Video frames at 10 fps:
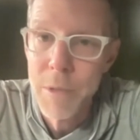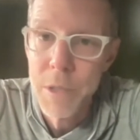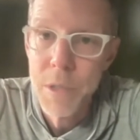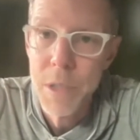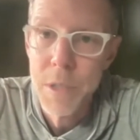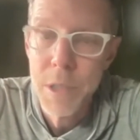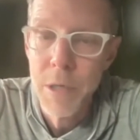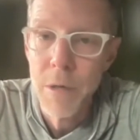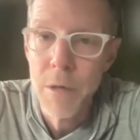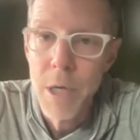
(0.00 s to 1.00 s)
businesses
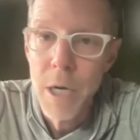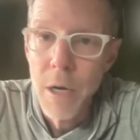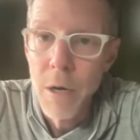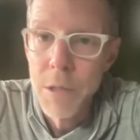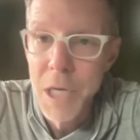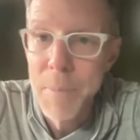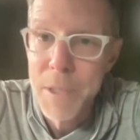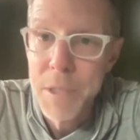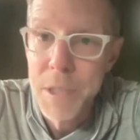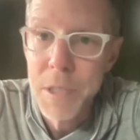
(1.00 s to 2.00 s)
that are tech
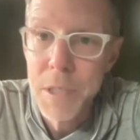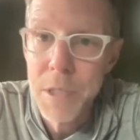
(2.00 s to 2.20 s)
businesses.